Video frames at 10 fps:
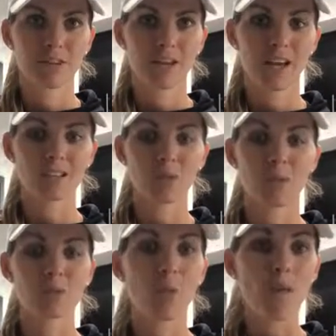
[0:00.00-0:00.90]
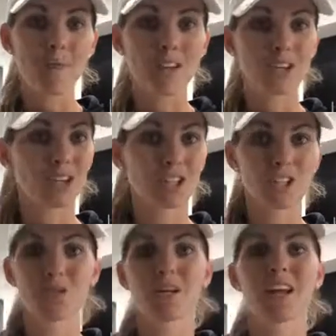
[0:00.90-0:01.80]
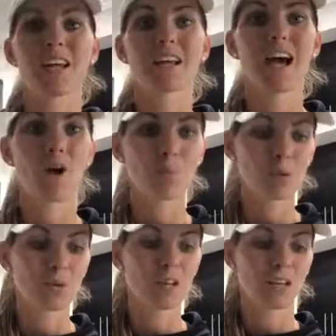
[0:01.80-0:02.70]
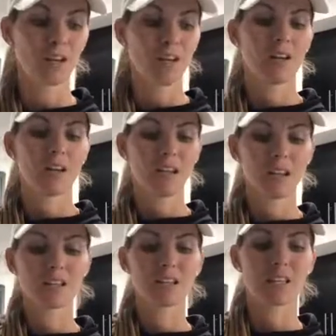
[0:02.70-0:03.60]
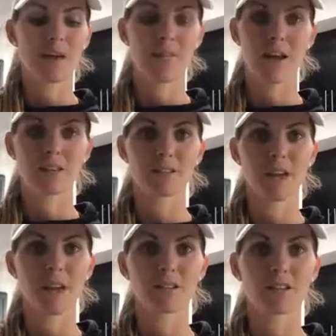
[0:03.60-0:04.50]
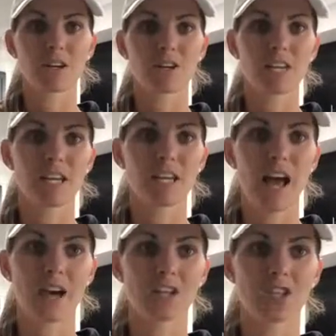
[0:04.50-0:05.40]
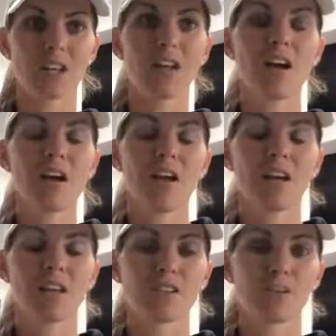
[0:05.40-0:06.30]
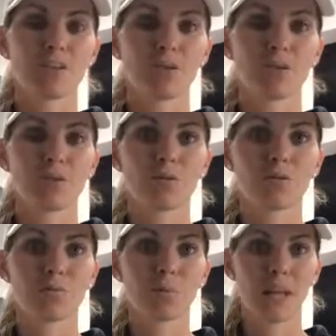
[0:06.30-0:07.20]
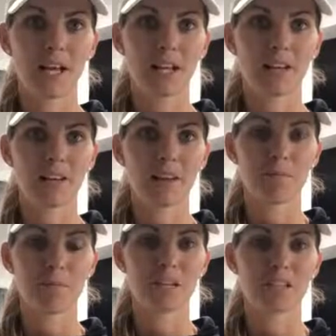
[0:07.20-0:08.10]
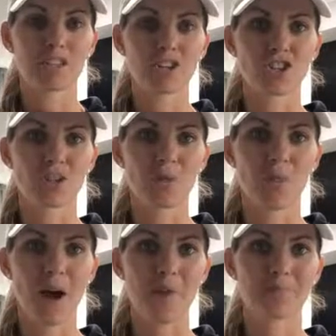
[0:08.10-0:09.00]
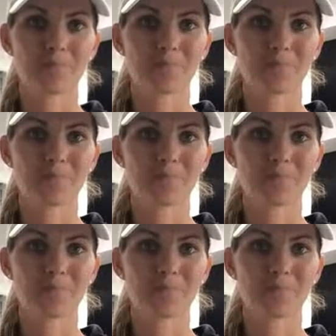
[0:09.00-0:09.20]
Okay, so what's one thing you're going to do today to help you get into that mindset and start taking action into planning and being intentional with that?